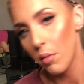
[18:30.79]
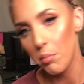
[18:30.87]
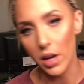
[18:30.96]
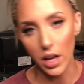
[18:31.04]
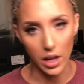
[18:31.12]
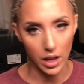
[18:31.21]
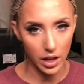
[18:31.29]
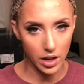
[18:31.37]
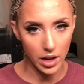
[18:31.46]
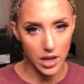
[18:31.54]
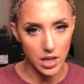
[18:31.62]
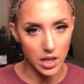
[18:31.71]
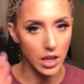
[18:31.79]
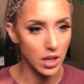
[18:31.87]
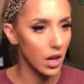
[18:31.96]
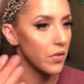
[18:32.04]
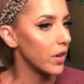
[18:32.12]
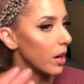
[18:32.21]
But I
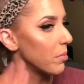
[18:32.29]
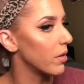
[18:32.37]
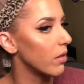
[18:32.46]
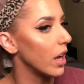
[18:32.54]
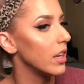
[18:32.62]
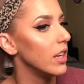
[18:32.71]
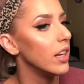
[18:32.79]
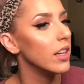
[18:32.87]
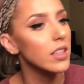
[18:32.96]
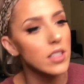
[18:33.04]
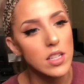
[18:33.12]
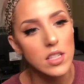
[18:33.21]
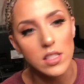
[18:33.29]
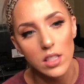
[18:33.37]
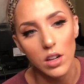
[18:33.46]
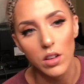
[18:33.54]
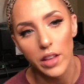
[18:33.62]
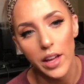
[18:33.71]
covered up the redness and
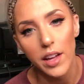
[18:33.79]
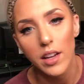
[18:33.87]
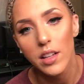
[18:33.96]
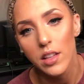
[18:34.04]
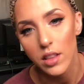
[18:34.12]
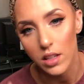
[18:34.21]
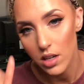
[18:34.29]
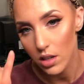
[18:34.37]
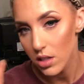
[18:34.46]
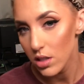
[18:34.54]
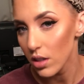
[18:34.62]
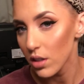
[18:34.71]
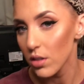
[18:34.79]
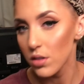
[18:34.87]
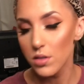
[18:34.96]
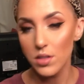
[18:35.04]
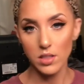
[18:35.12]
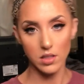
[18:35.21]
all that. The dark
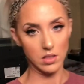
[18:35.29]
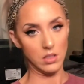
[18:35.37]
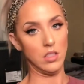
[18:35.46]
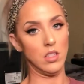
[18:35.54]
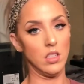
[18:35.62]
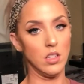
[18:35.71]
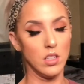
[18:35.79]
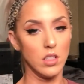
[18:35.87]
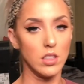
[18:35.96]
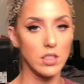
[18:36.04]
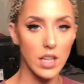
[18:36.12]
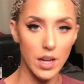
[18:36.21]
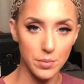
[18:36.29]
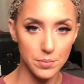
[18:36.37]
circles. Yeah.